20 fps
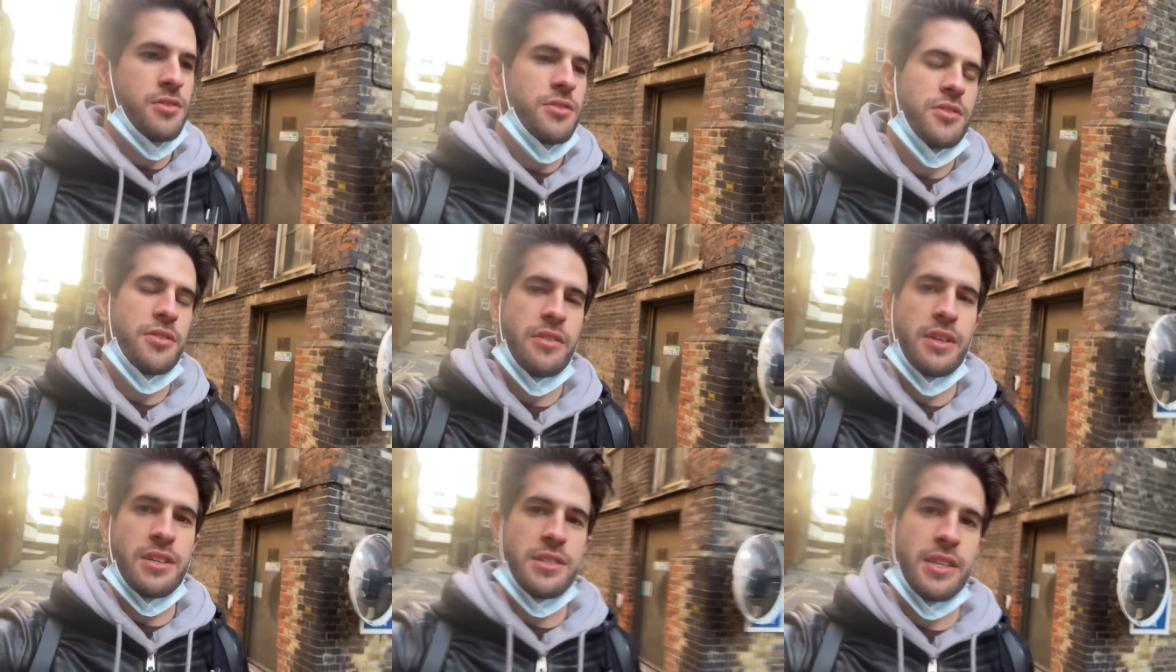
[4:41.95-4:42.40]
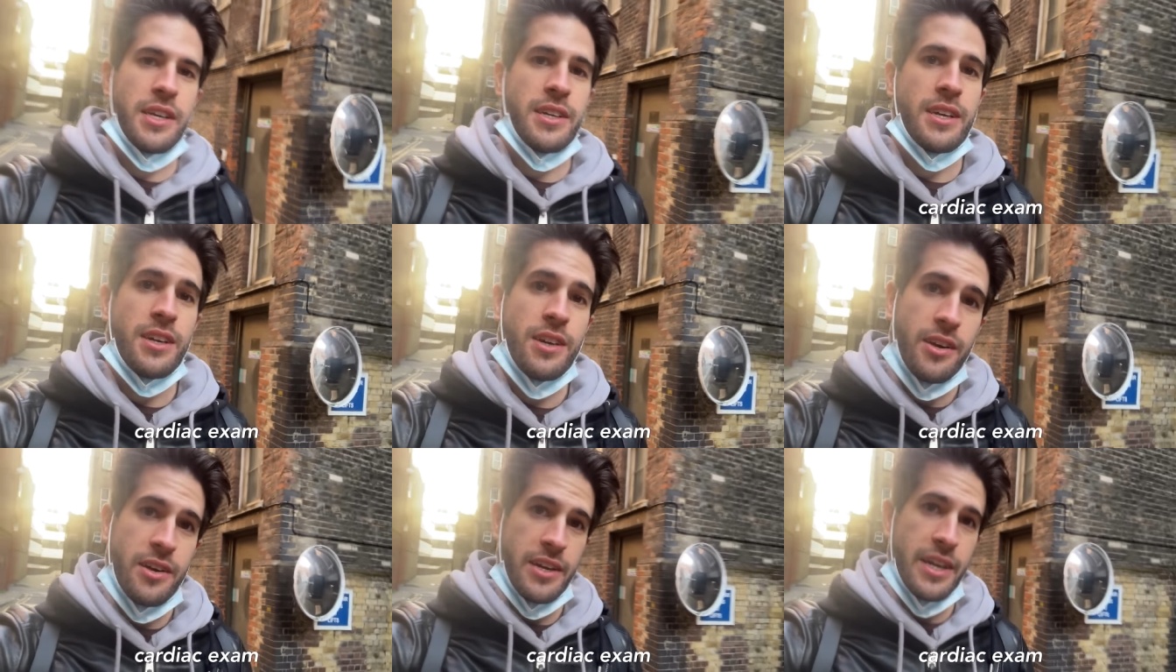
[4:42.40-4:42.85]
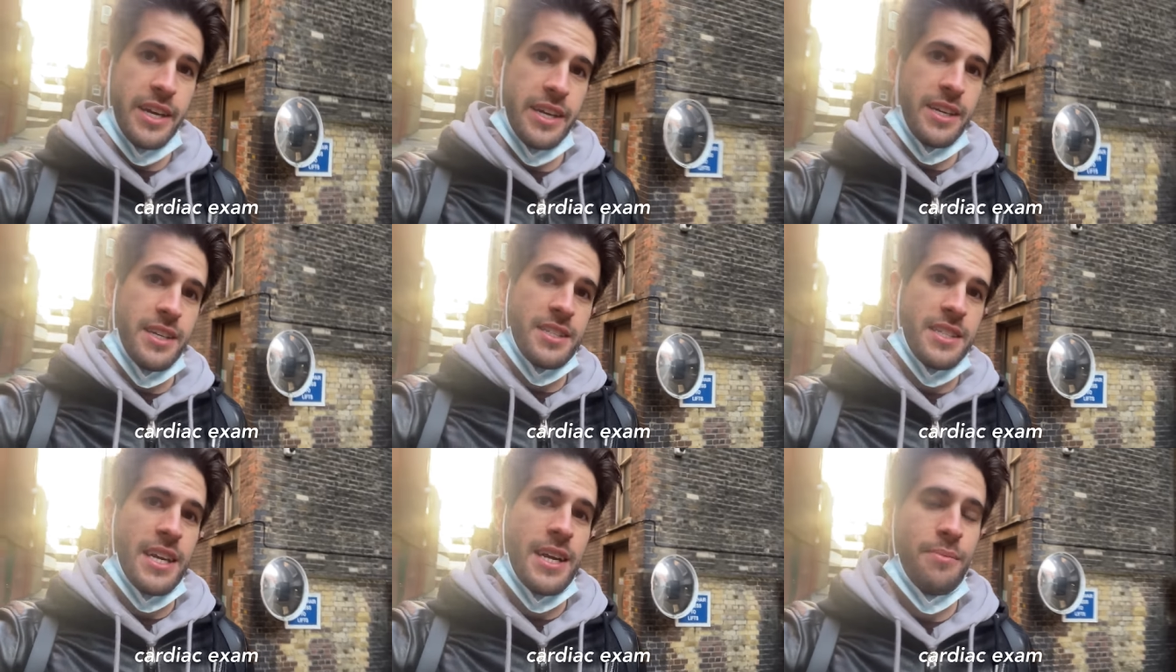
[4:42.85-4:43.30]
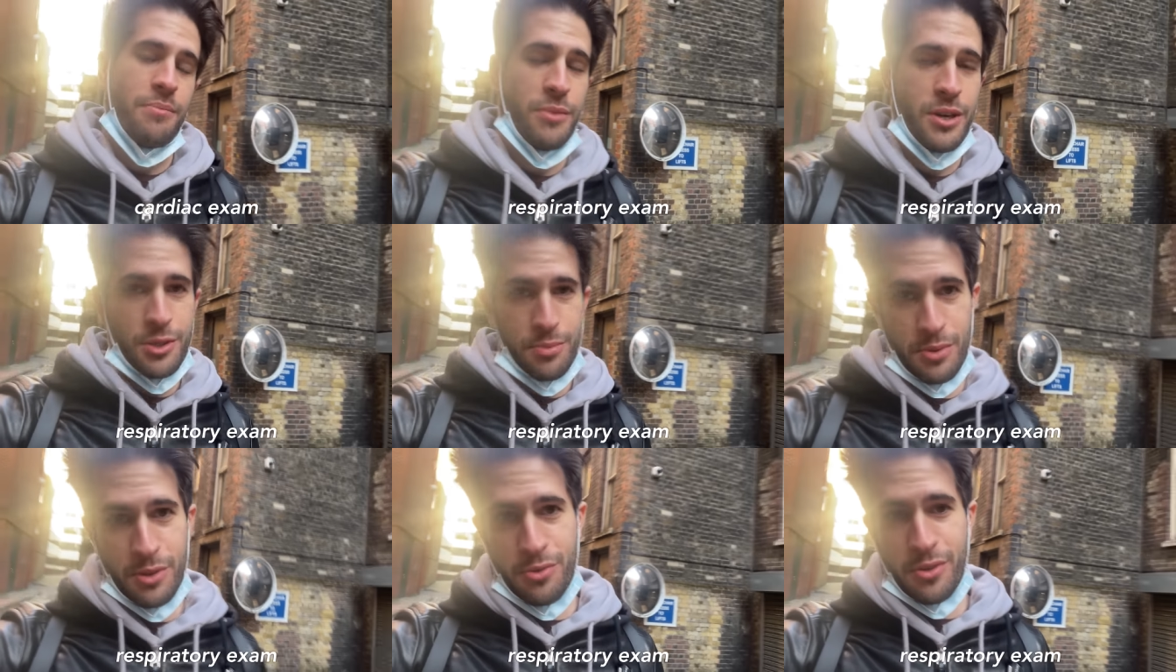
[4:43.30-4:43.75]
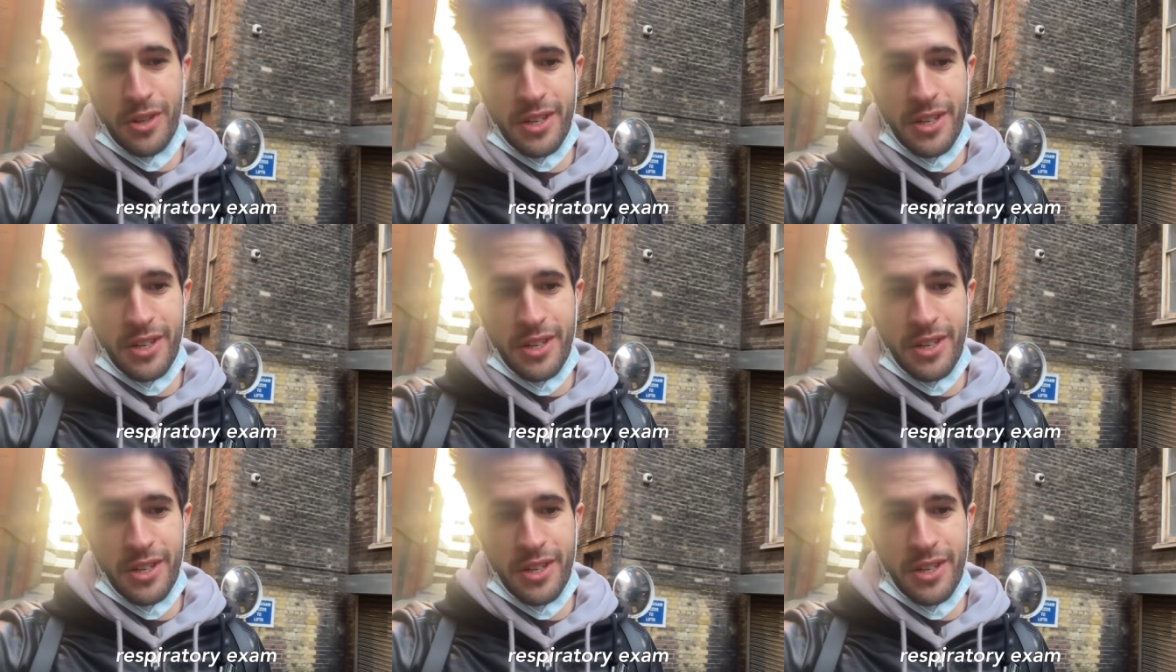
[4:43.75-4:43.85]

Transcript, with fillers: so things like cardiac exam, respiratory